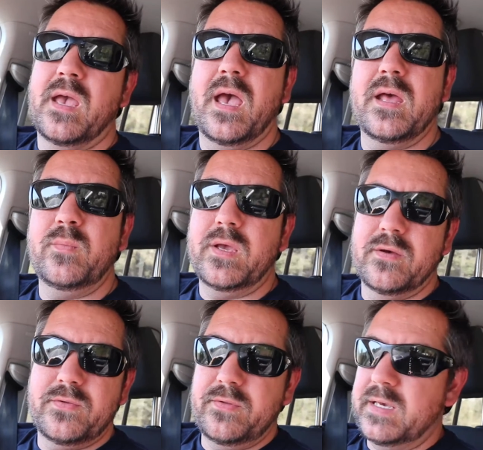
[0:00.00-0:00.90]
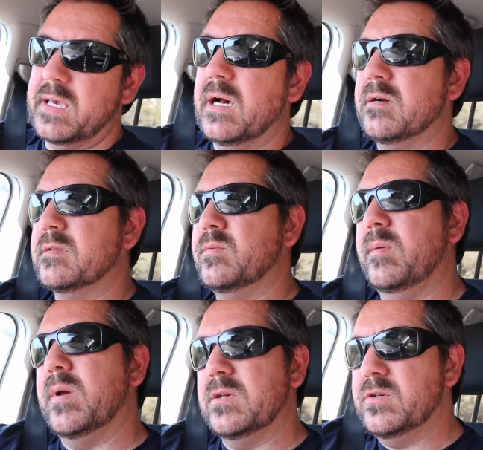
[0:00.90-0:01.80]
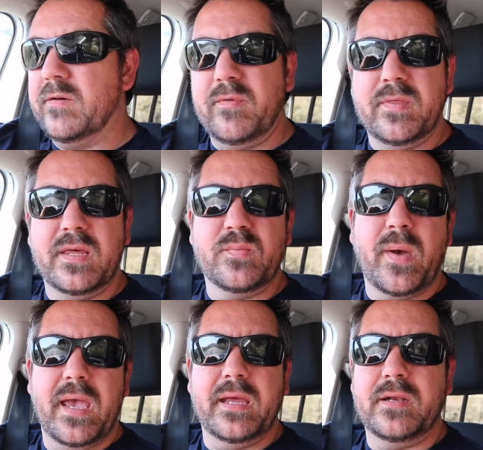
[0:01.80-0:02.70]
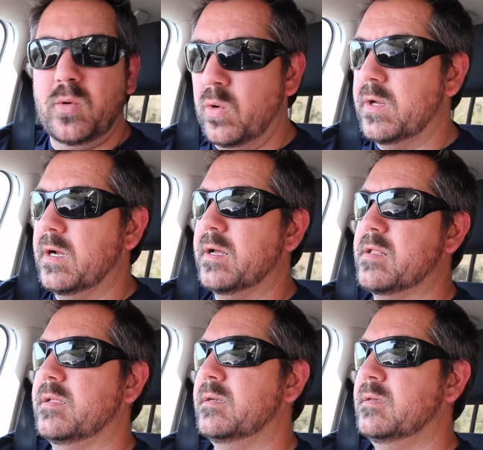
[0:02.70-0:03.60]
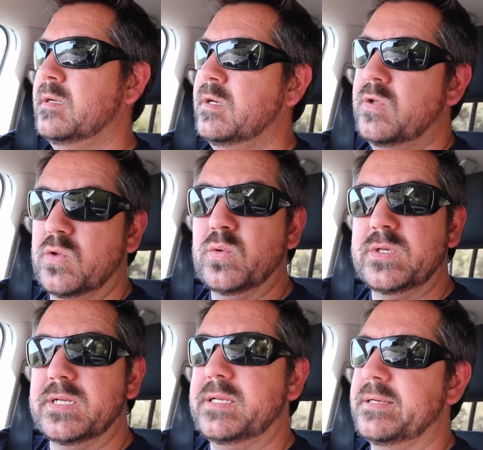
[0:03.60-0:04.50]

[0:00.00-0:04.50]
and we go through the accounts. We make sure everything's paid and organized and sorted,